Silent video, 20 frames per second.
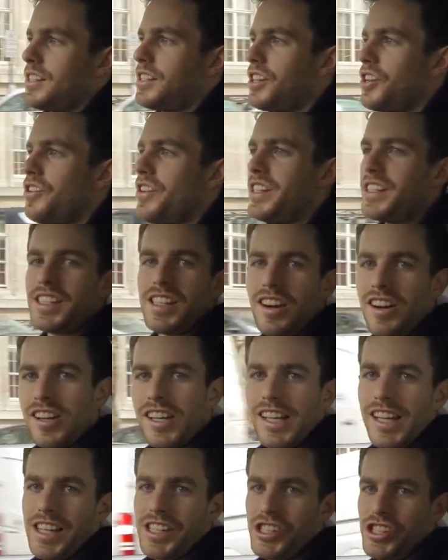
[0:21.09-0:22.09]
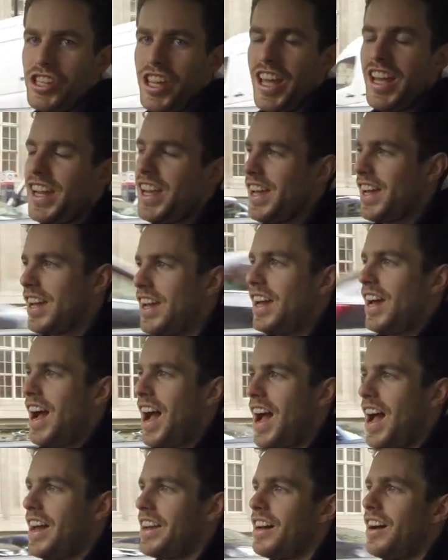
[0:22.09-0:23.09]
So it's car collection day
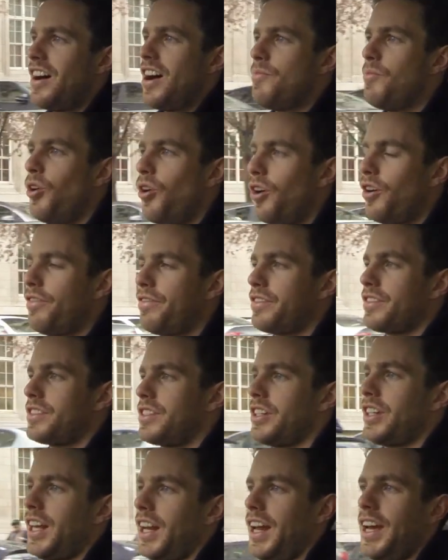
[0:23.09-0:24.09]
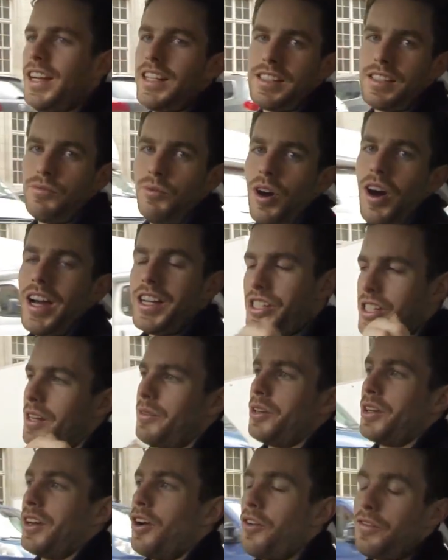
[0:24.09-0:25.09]
and I'm off to collect, well actually
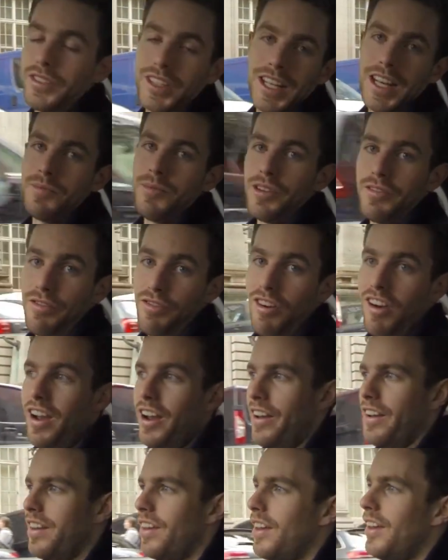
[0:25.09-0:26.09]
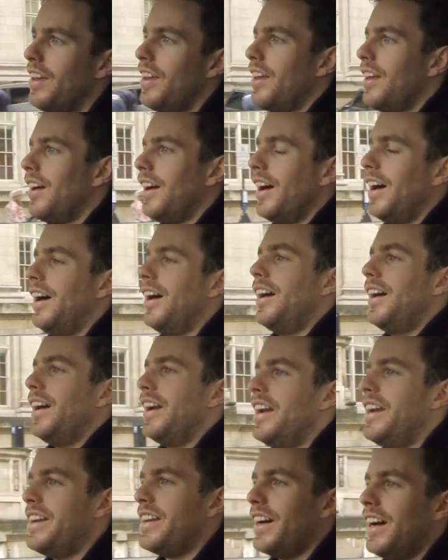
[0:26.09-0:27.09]
I'm off to collect my friend,
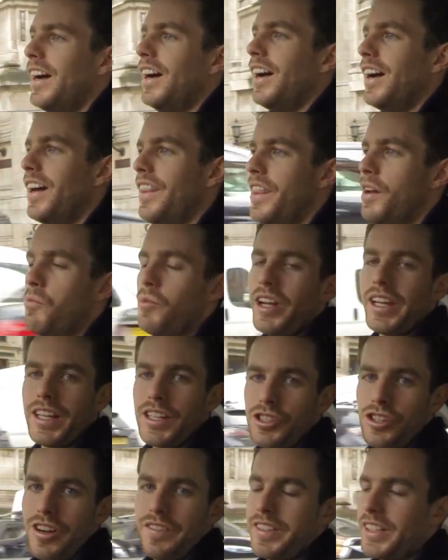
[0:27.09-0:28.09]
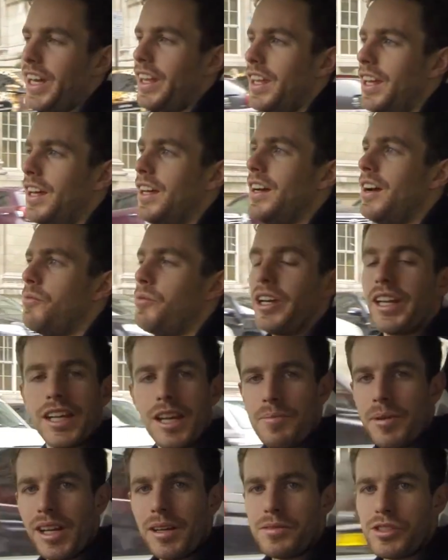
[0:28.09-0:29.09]
and then we're going to drive together and we're going
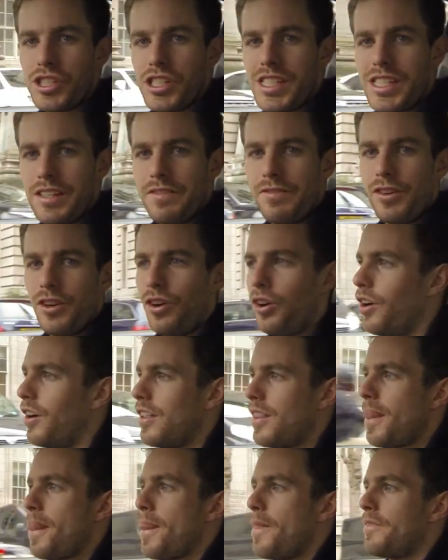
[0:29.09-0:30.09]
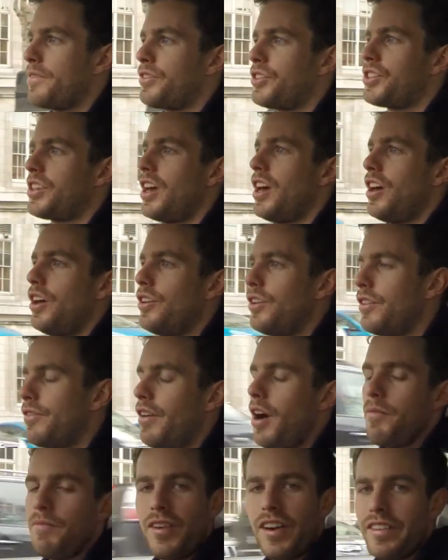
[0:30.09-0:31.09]
to go pick up the GT4. So
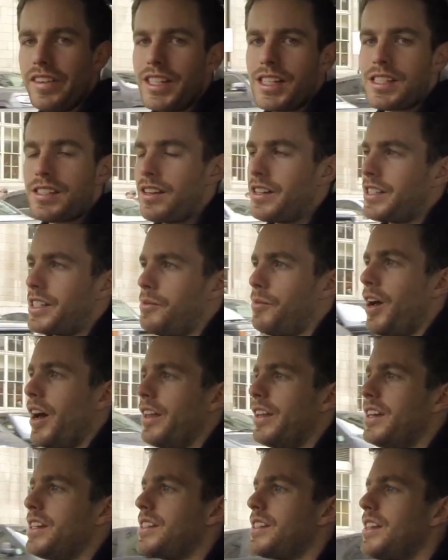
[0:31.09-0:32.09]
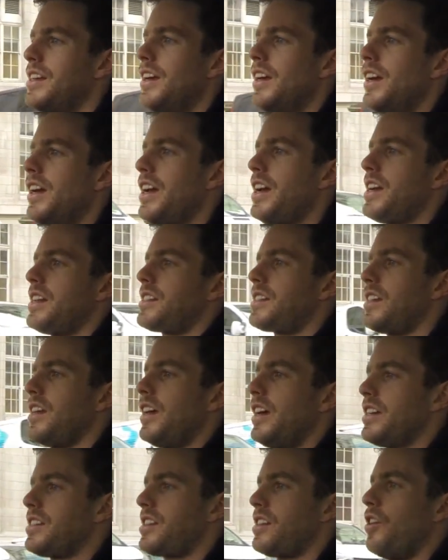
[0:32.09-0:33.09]
I'm very excited about this. It's
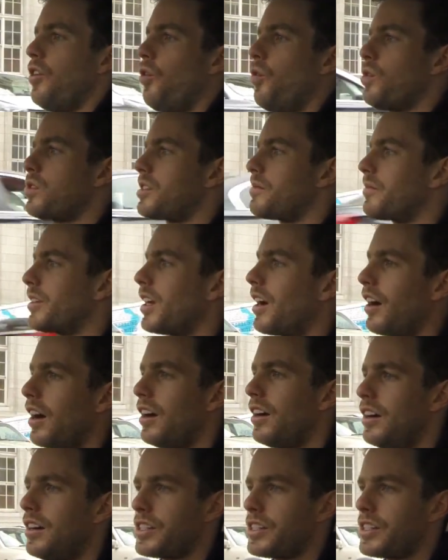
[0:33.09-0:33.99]
an awesome car.